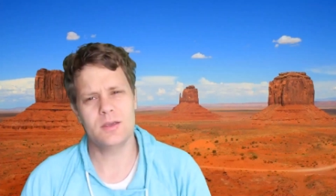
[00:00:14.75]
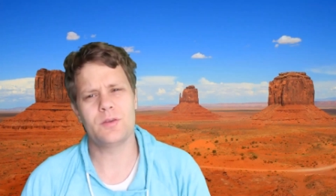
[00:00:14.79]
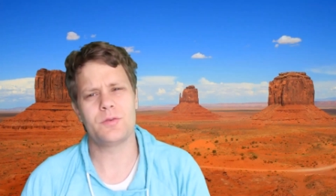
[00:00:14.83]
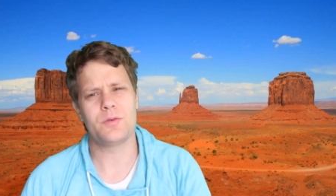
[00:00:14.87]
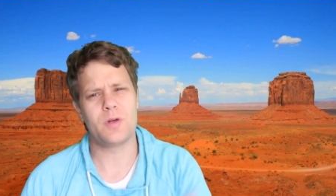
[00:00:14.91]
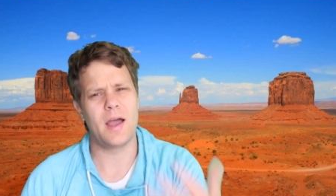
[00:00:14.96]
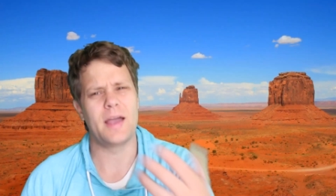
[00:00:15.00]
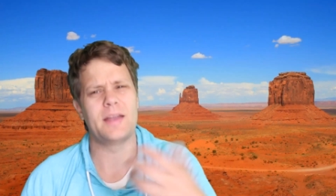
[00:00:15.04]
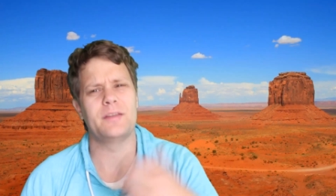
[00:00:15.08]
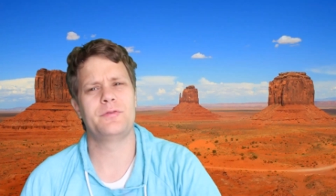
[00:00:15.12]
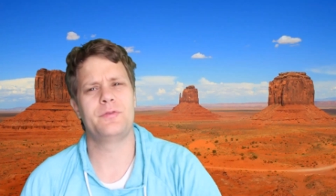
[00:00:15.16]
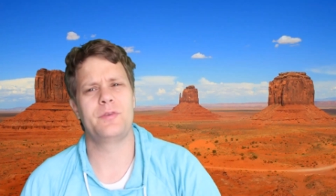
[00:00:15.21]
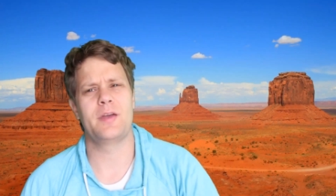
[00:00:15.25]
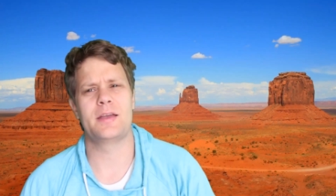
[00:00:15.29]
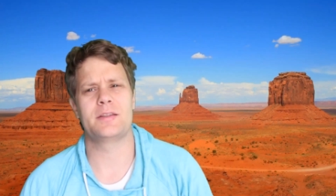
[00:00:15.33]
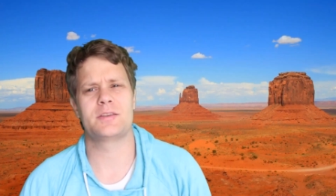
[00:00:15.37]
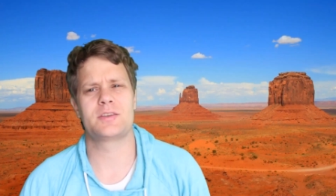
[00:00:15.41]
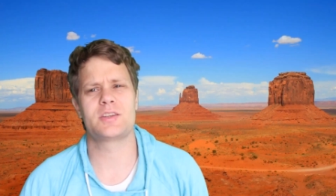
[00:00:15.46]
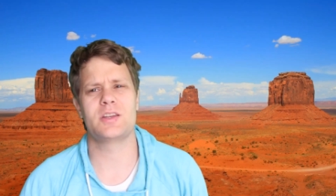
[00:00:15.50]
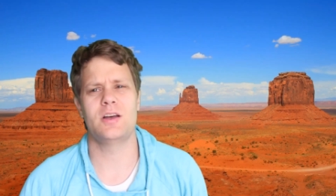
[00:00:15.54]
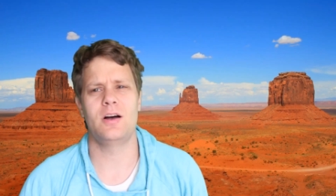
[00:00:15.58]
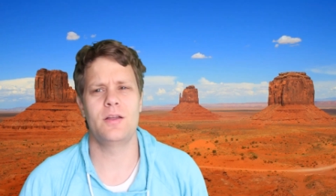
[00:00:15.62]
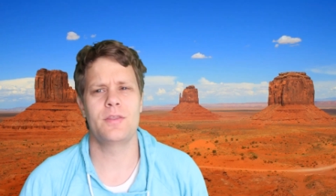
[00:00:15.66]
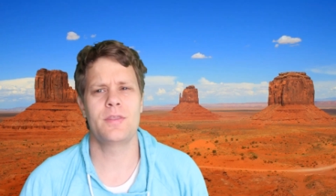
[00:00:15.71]
You're right,
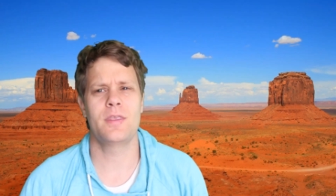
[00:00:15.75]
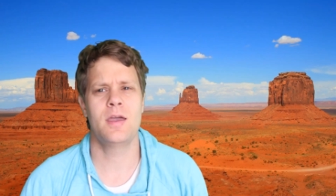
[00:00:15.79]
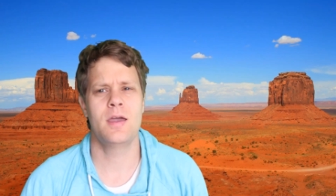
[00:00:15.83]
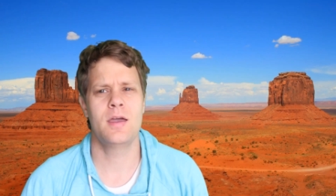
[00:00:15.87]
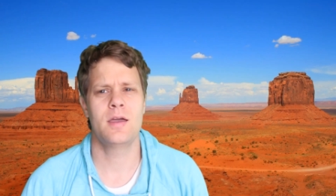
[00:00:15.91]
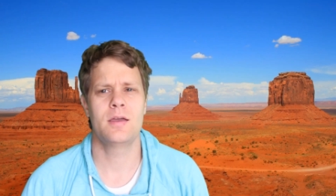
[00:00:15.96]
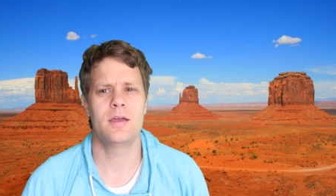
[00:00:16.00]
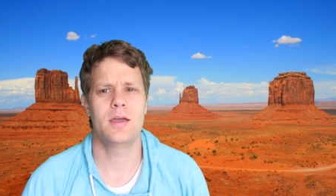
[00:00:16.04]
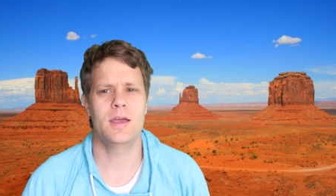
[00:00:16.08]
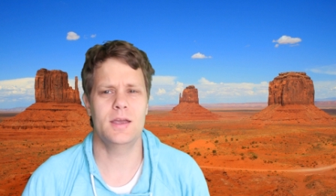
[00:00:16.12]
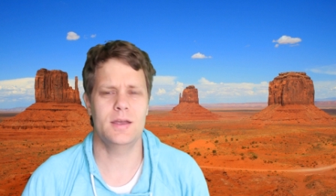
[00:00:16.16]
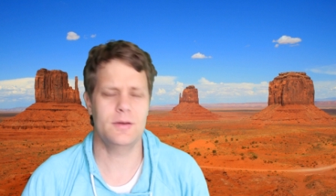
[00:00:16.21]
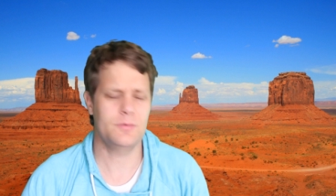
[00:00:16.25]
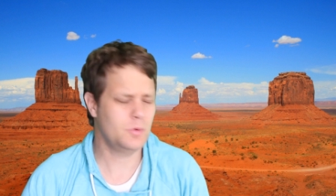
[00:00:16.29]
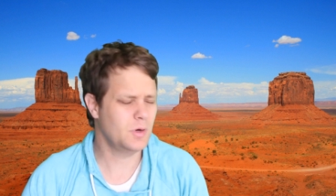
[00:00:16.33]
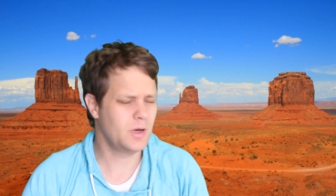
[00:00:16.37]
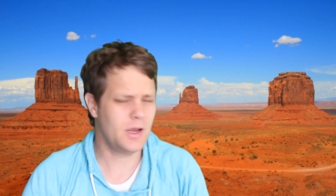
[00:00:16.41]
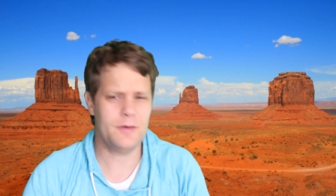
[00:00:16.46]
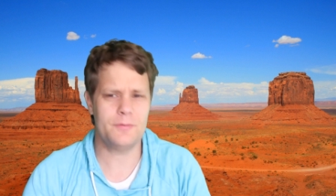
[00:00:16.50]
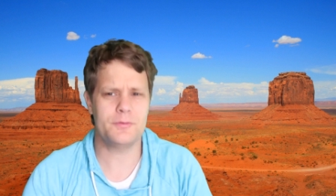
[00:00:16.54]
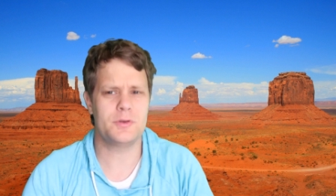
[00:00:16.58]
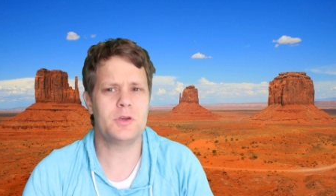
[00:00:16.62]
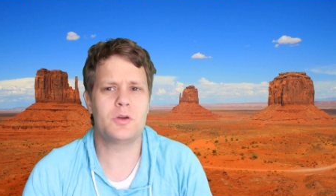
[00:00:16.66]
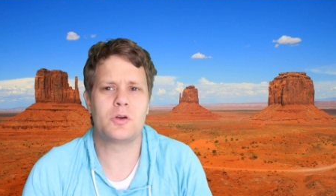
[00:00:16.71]
Vincent. Eh,
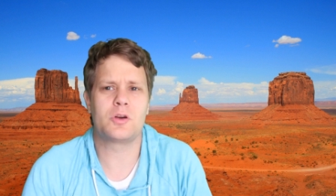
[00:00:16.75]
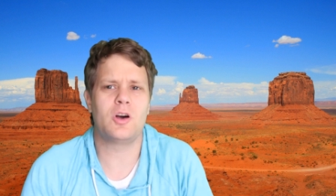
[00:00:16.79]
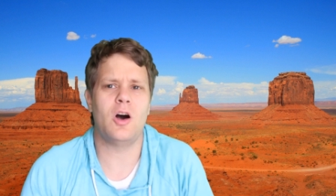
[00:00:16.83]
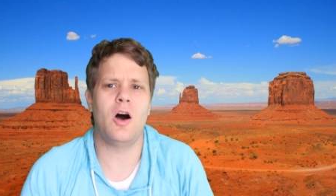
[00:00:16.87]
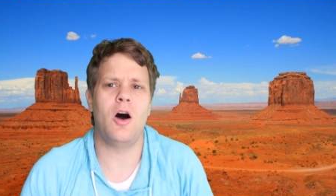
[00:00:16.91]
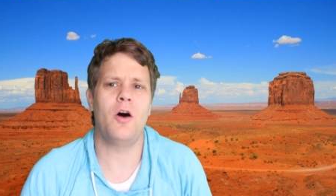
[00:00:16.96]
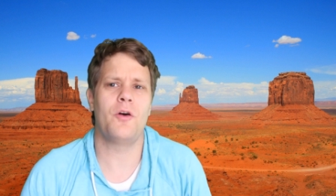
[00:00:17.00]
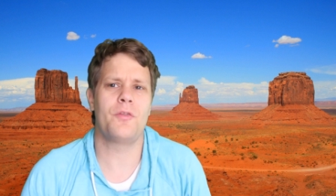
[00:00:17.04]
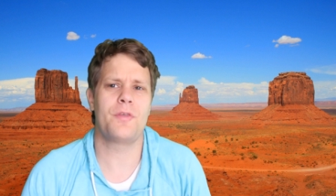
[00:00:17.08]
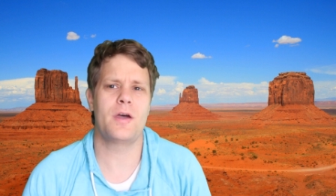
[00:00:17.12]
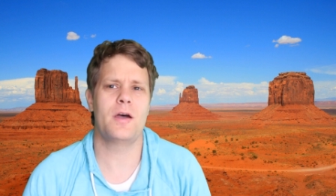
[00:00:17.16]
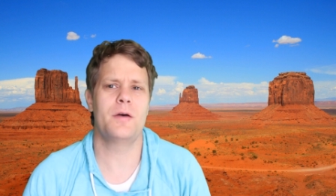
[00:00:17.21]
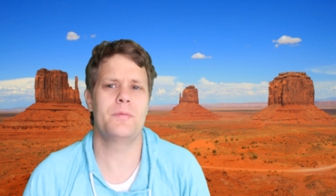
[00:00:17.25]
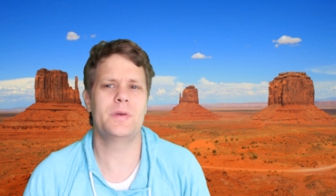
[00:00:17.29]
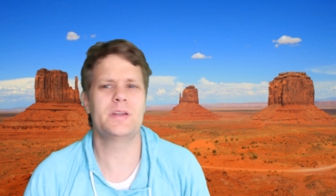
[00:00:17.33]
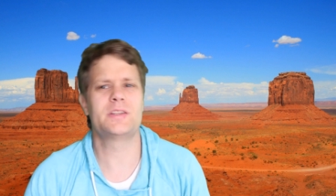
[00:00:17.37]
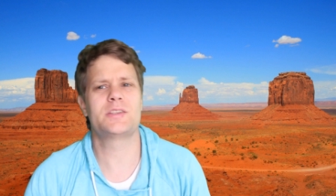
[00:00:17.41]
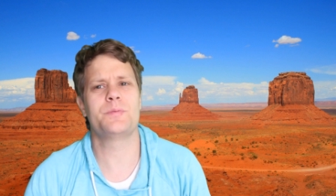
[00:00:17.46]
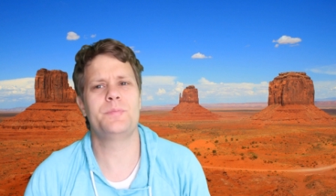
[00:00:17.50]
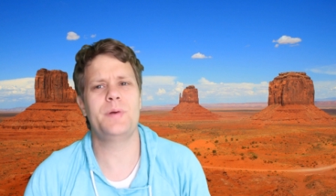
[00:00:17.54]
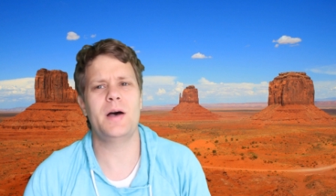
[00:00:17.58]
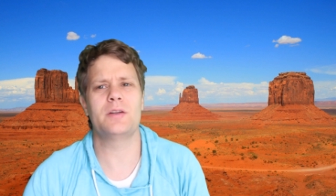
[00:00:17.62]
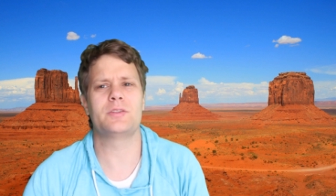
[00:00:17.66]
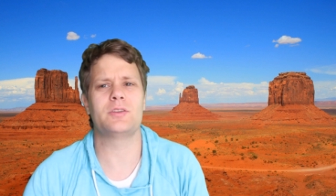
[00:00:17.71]
whatever you call them,
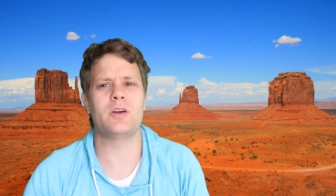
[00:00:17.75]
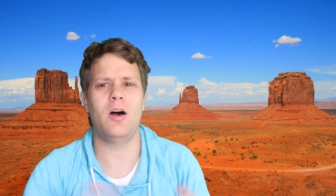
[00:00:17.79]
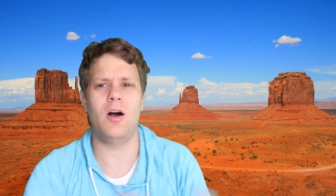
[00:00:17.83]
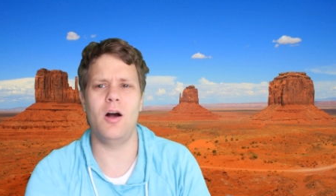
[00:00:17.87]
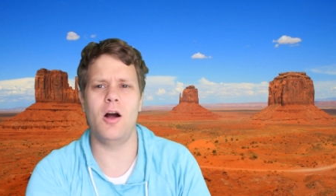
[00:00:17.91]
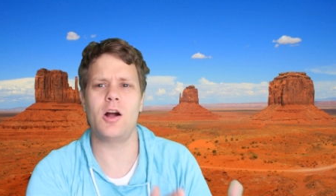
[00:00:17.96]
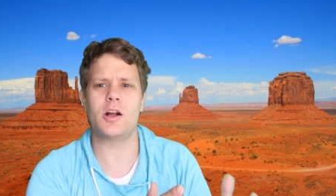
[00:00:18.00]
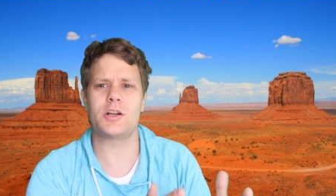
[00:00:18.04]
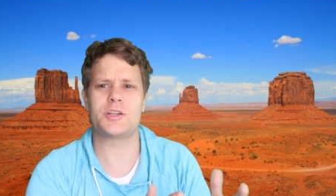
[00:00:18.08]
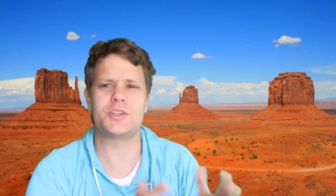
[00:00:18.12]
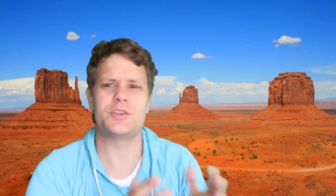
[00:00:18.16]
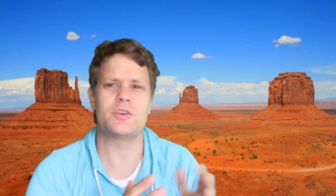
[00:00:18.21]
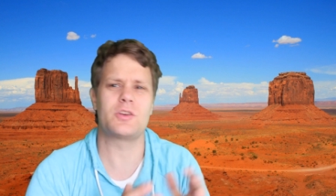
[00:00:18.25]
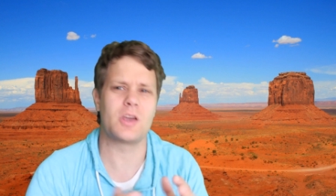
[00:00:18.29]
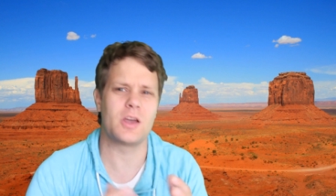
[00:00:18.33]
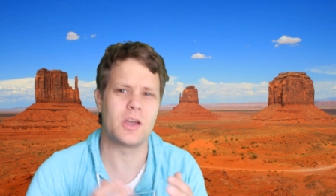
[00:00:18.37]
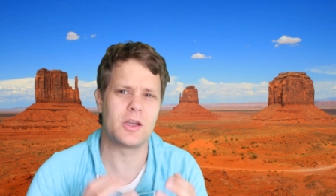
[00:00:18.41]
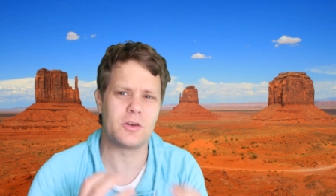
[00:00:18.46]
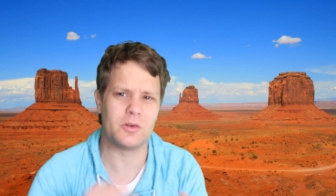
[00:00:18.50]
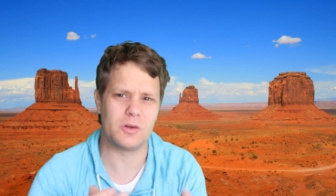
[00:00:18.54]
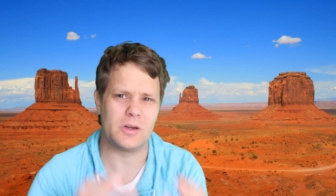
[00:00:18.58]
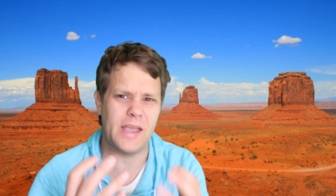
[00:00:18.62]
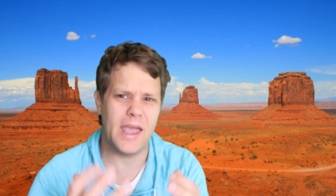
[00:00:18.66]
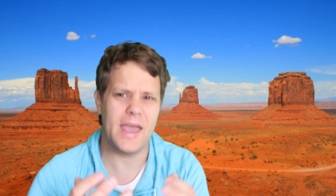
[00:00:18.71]
it's about the art you
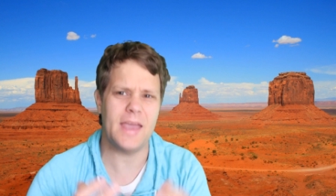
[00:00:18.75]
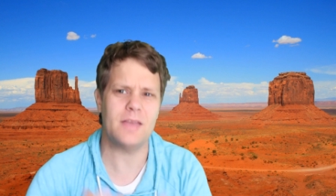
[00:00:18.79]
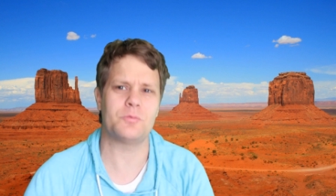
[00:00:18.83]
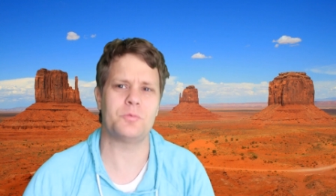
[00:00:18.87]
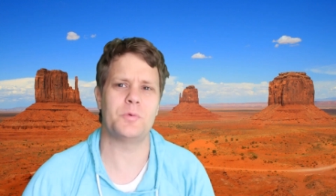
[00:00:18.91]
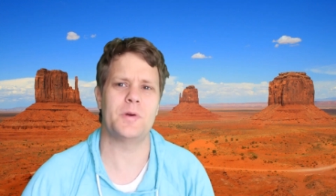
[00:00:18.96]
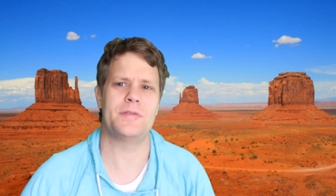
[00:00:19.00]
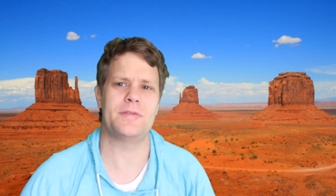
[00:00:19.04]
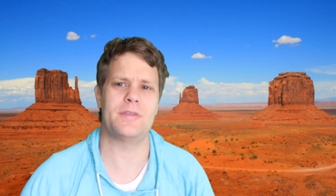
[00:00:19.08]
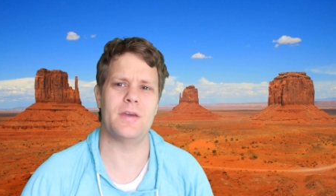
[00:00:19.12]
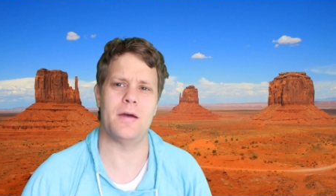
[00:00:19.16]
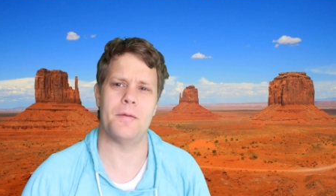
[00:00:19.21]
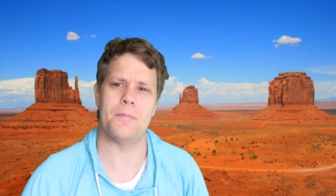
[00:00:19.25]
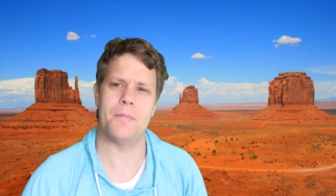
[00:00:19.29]
can create with